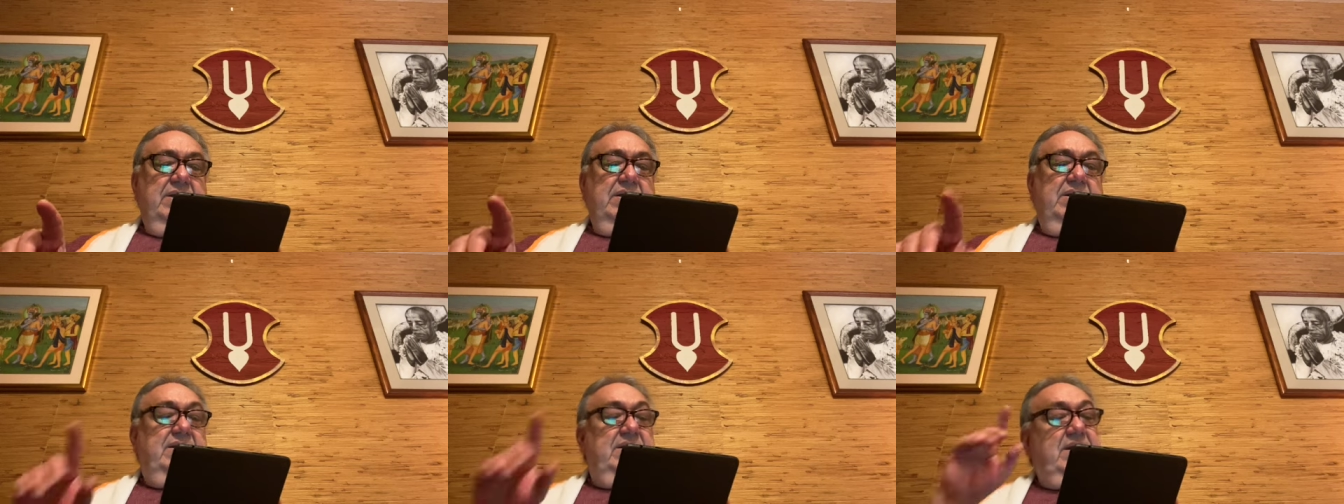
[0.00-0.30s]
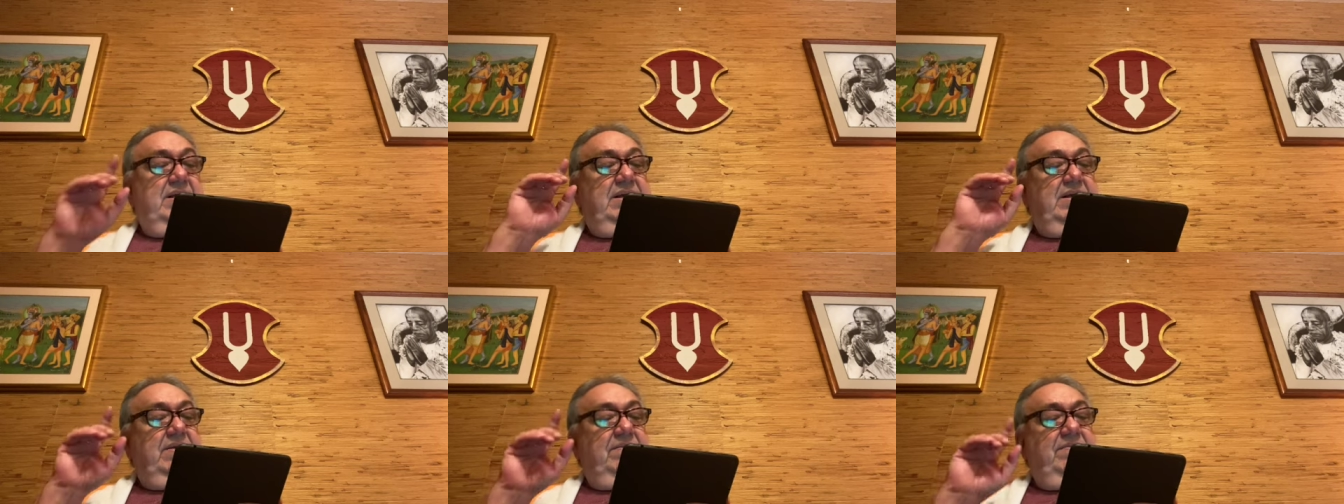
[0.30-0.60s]

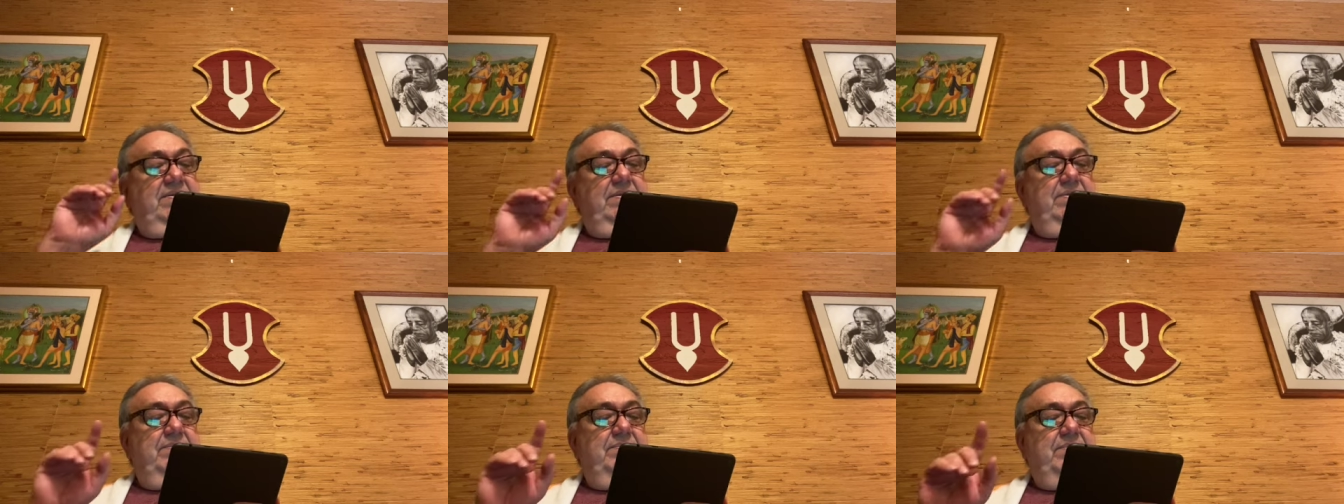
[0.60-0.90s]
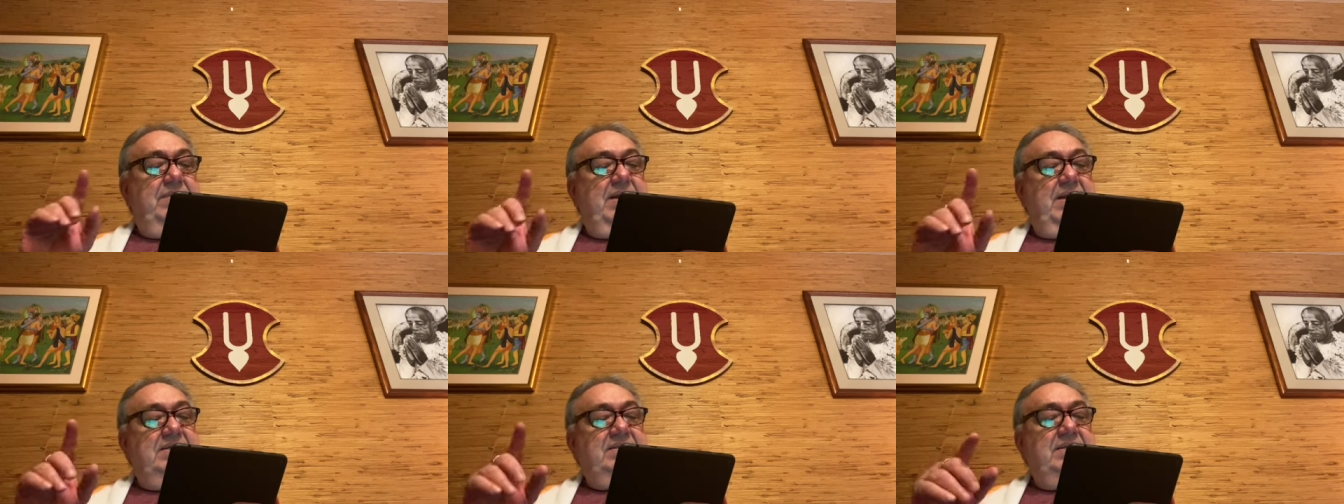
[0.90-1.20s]
think of him
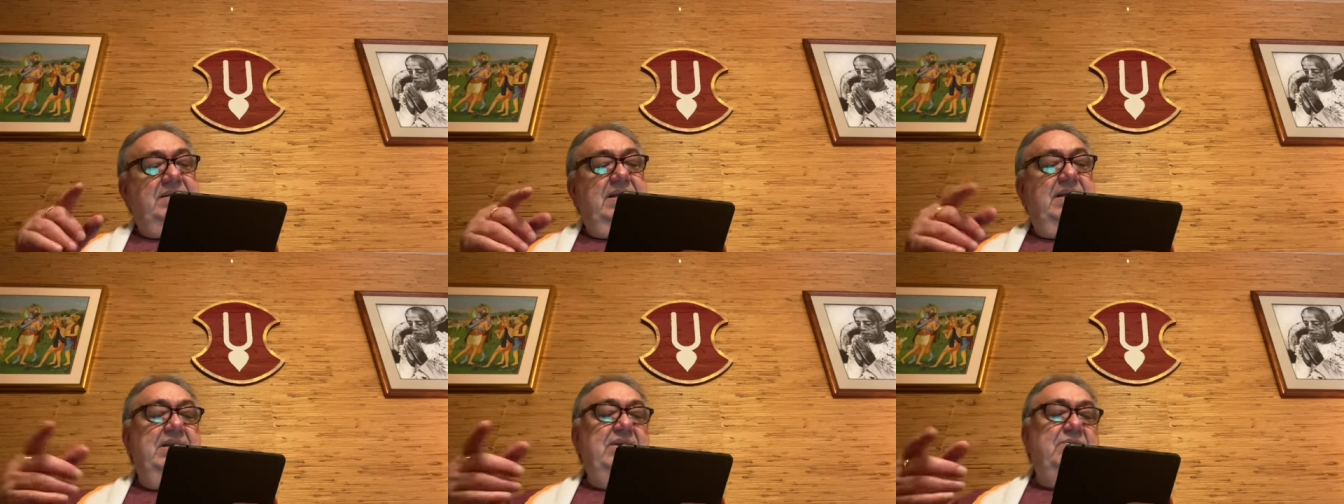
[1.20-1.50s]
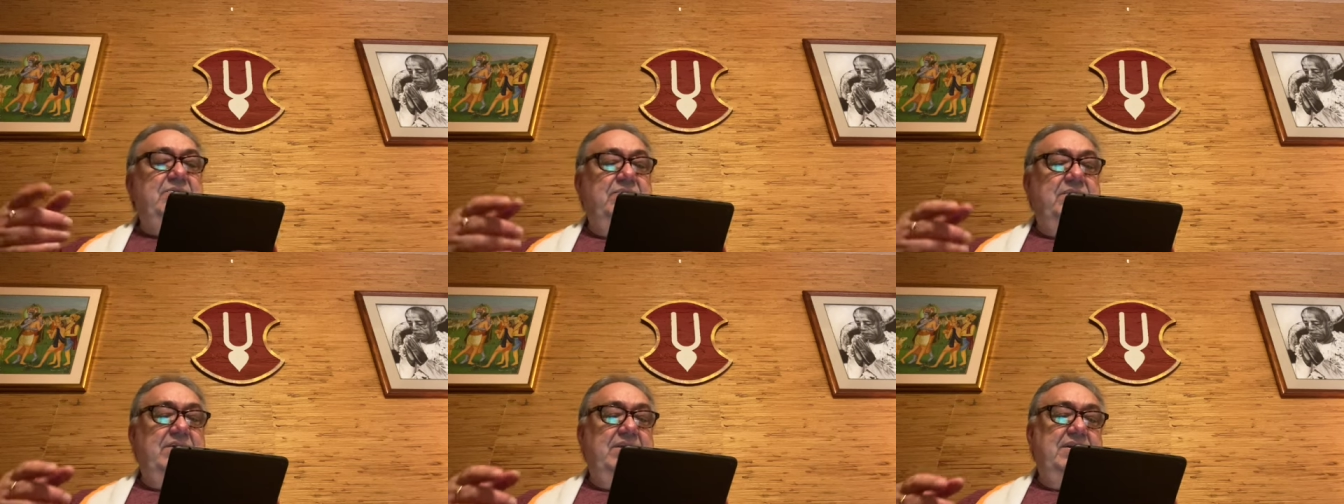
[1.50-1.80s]
as an
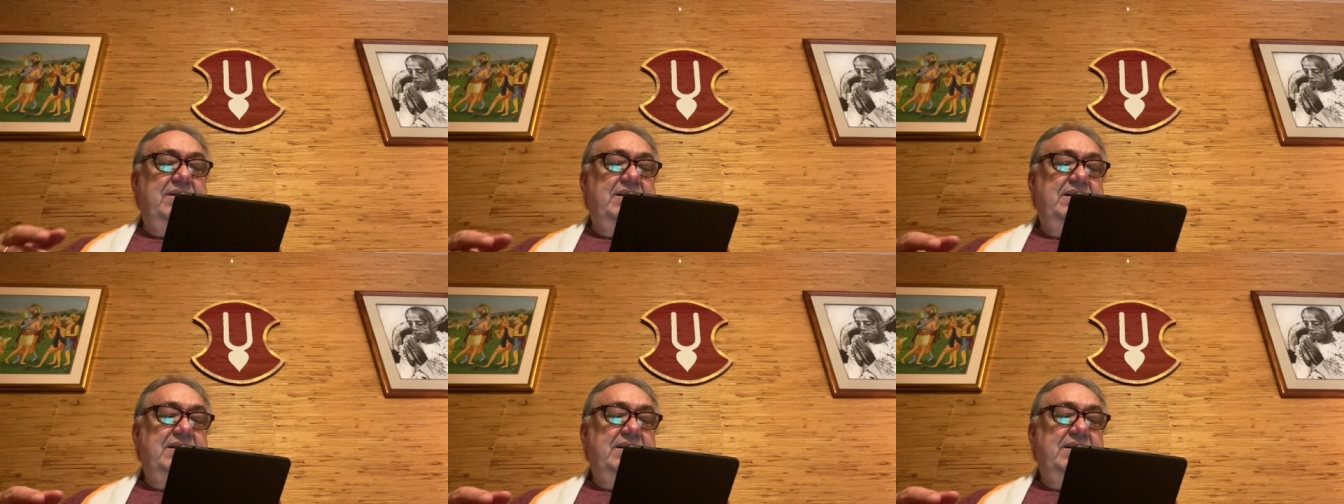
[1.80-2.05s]
equal.